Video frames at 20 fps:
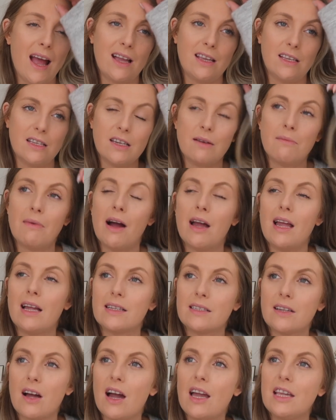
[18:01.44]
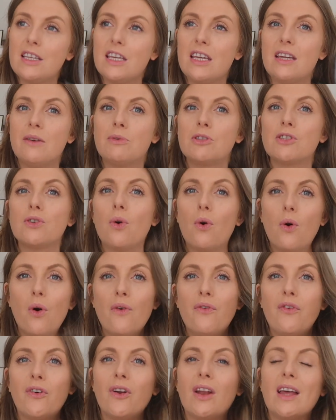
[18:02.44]
and my anxiety was
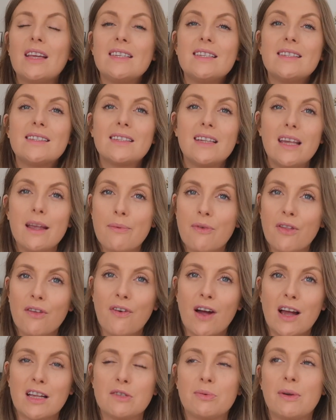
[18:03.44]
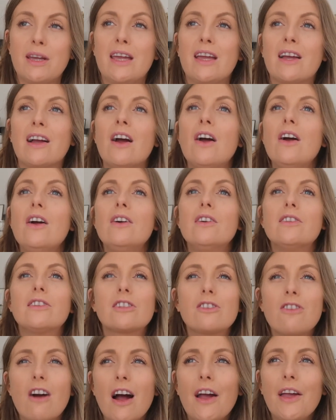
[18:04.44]
awful. I didn't sleep for the first week
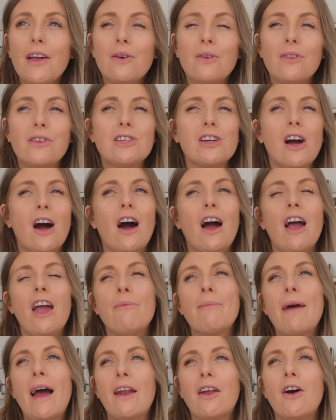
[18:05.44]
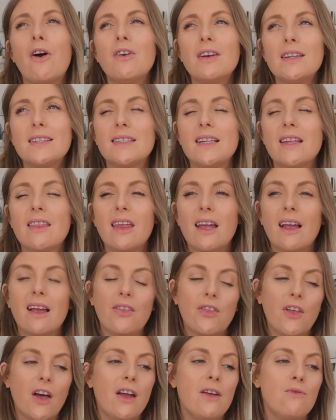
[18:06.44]
crying all the time and I honestly
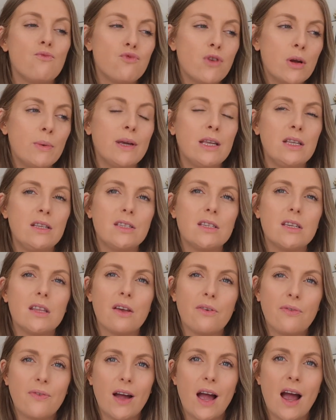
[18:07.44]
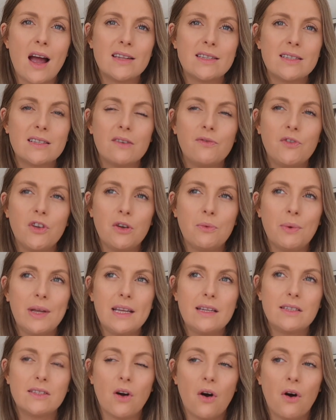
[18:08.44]
think that it ruined the first few
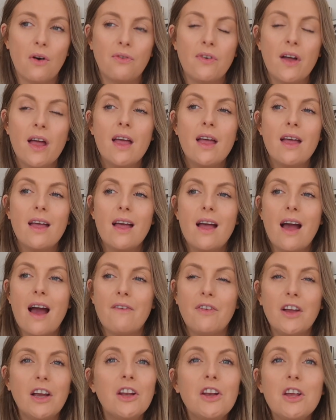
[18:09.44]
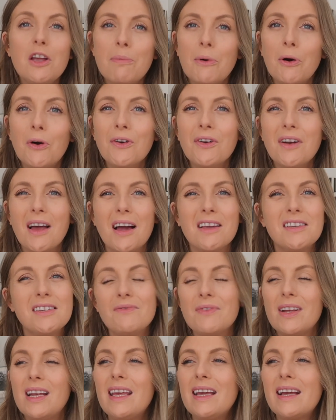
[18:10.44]
weeks of having a newborn. Like I
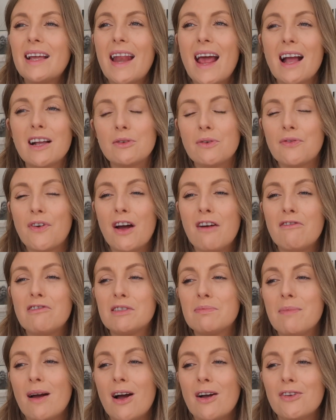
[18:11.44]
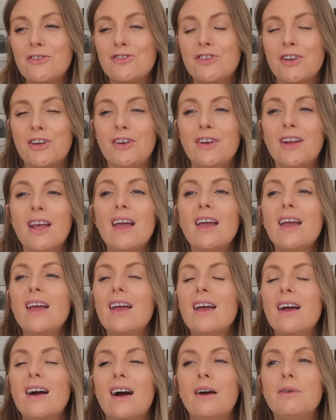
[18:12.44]
didn't really connect with her as much and
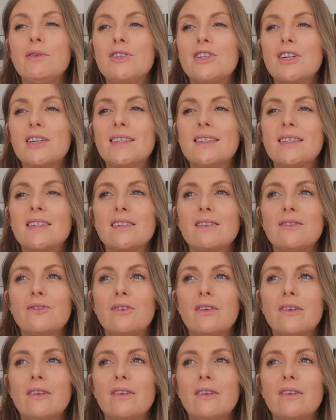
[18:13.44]
I was just,